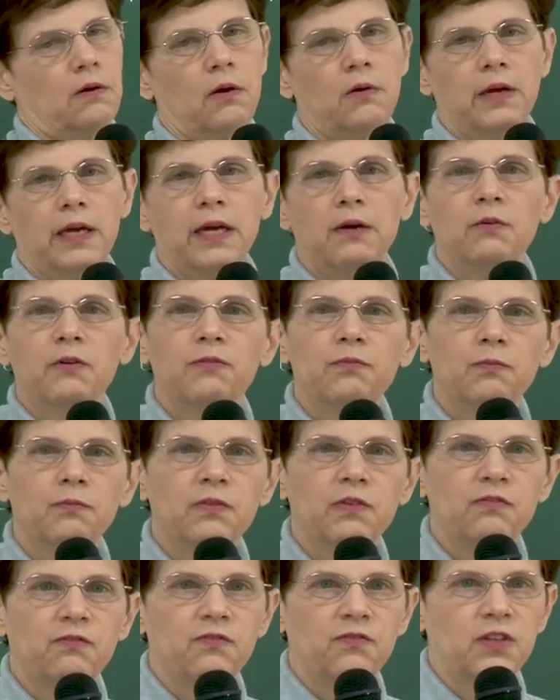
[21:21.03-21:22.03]
Okay, we've
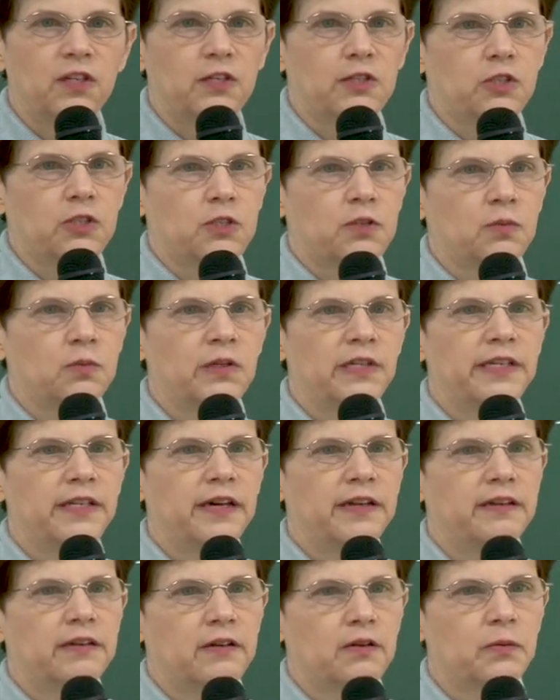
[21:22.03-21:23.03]
finished. We're
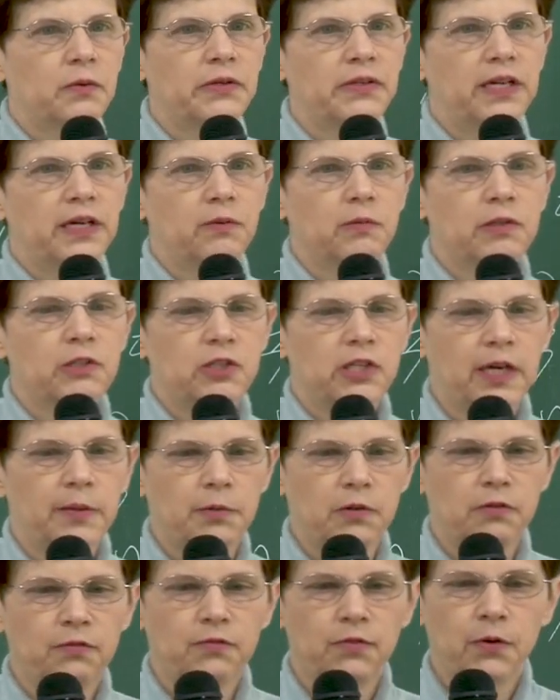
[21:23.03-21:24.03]
done. We're done with
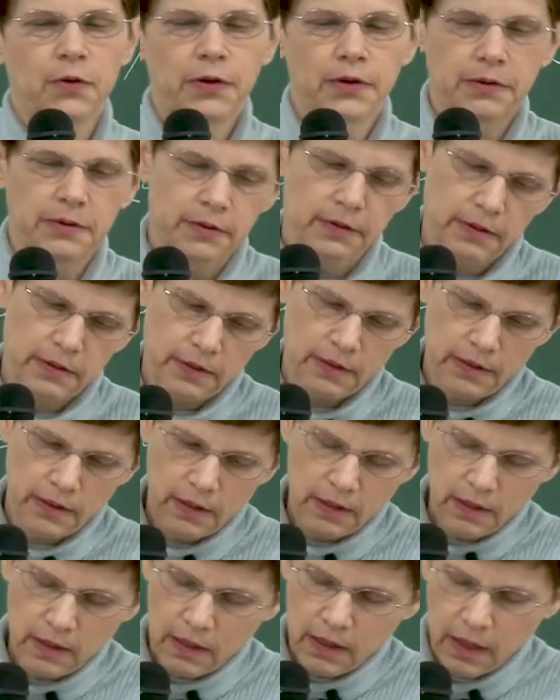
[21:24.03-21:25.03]
chapter 4.
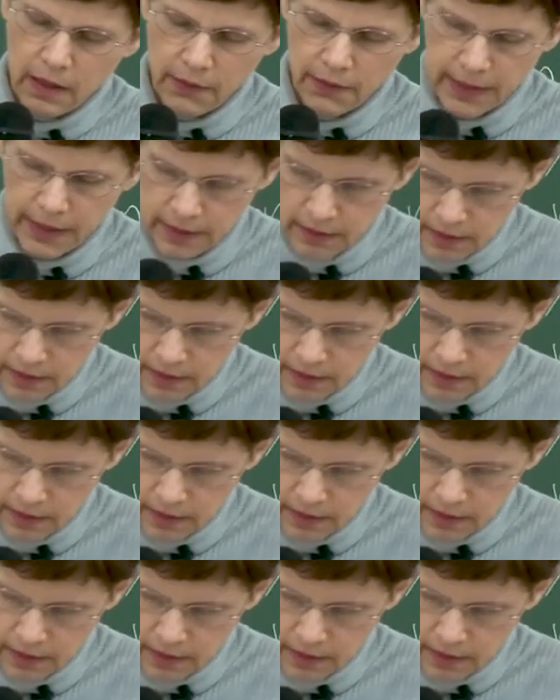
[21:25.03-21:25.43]
All right,